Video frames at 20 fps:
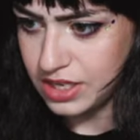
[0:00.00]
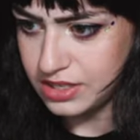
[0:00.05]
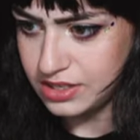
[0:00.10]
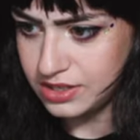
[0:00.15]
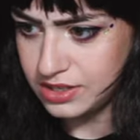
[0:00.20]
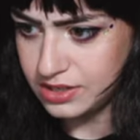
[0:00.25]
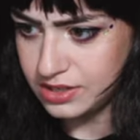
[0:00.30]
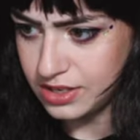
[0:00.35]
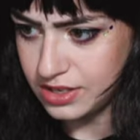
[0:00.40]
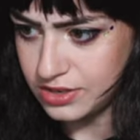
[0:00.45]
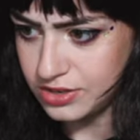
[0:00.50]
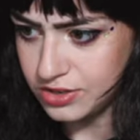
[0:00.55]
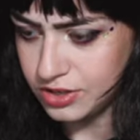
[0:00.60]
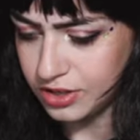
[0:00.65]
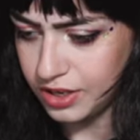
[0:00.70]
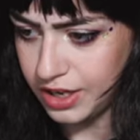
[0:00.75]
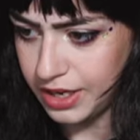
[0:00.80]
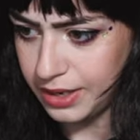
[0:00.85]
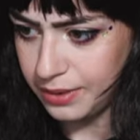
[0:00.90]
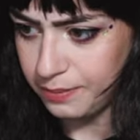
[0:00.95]
This is his
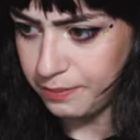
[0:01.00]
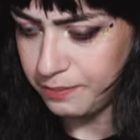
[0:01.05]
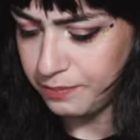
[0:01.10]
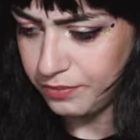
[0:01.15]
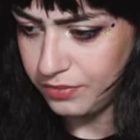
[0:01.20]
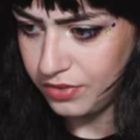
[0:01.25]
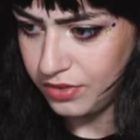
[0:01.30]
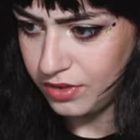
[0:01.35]
Instagram.